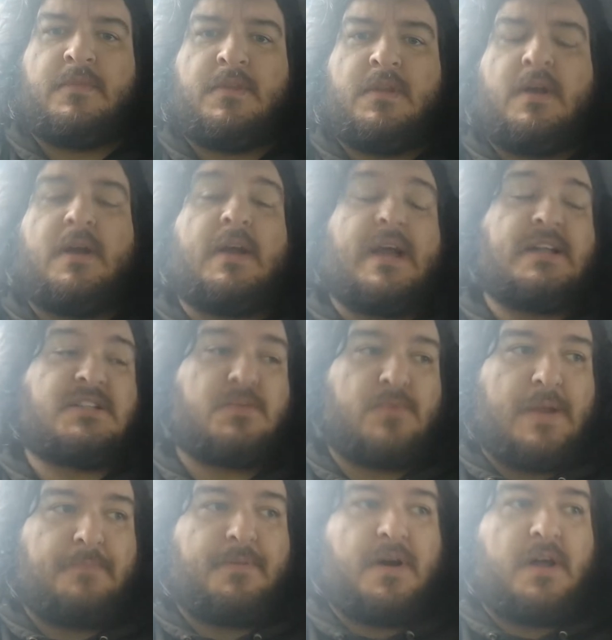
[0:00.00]
Okay, it's the
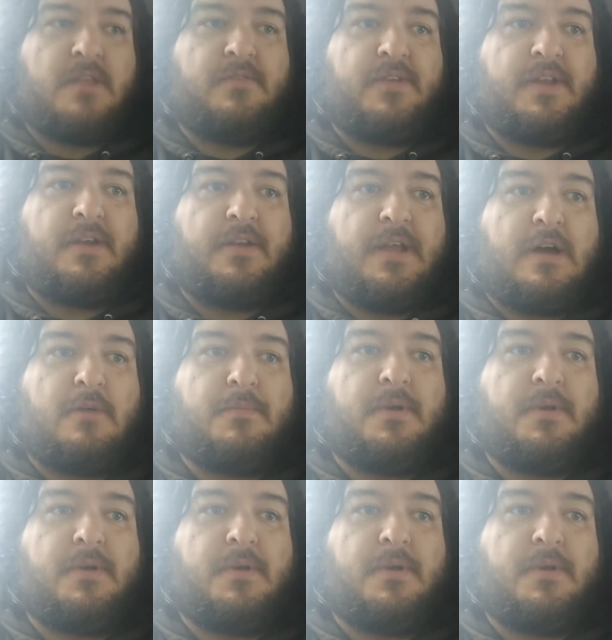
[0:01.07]
rant part of the video now